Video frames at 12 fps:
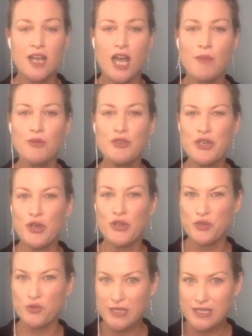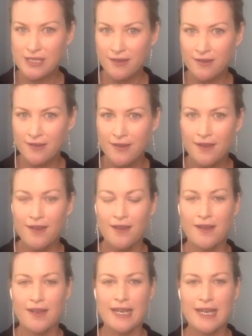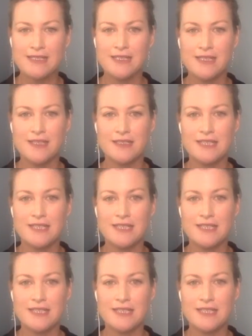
I'm also on Twitter uh, as uh,